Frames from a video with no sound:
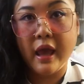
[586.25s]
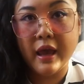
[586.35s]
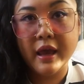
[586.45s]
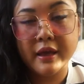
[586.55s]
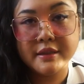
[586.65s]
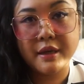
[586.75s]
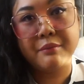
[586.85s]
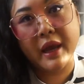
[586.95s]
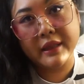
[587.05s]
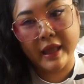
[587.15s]
And
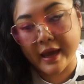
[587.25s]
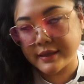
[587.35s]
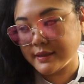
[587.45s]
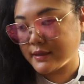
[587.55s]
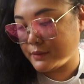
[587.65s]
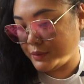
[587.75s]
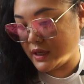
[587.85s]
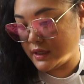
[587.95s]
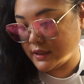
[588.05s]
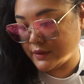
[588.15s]
my last
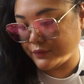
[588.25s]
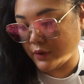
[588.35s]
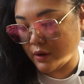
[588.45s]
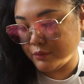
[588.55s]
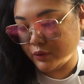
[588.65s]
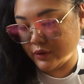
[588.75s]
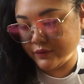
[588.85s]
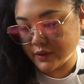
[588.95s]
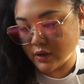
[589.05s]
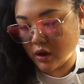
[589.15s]
piece from Louis
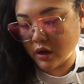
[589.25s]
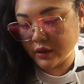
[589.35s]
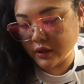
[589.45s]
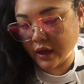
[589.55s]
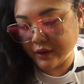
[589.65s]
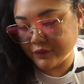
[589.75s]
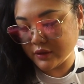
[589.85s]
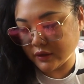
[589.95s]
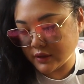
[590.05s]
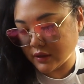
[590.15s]
Vuitton, I have to
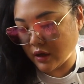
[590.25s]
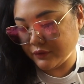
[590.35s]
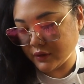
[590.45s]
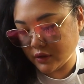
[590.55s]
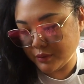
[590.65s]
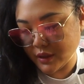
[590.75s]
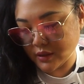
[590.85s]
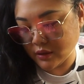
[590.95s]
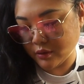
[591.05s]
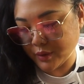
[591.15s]
dust it off a little bit,
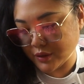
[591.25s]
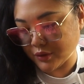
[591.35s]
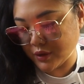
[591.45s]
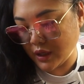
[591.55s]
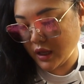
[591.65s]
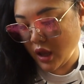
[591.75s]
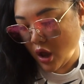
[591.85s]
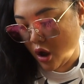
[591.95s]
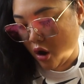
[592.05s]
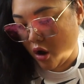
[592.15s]
it's a little bit dirty,
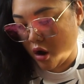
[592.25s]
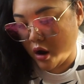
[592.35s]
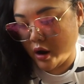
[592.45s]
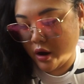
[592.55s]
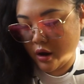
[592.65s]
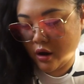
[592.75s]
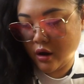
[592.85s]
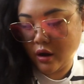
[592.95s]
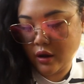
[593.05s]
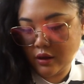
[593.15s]

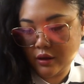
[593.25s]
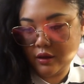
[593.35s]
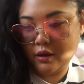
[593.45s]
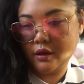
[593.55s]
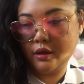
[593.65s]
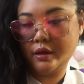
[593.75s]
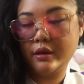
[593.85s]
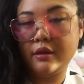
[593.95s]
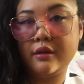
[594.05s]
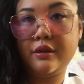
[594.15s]
are
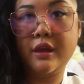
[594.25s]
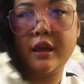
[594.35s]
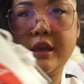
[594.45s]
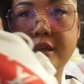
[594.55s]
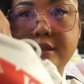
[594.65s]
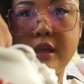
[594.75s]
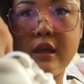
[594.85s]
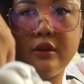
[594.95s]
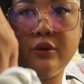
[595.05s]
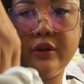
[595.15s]
these
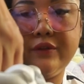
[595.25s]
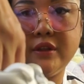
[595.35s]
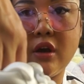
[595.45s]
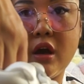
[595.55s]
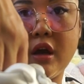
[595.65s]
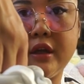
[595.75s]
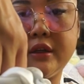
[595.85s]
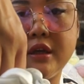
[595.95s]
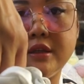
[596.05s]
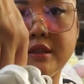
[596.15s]
Louis
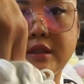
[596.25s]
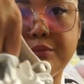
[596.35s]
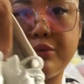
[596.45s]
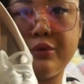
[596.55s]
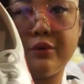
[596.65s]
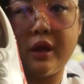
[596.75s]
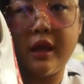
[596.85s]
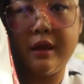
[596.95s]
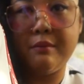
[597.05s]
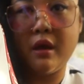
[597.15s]
Vuitton
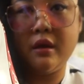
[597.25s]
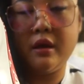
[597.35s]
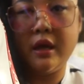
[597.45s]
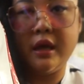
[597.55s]
Supreme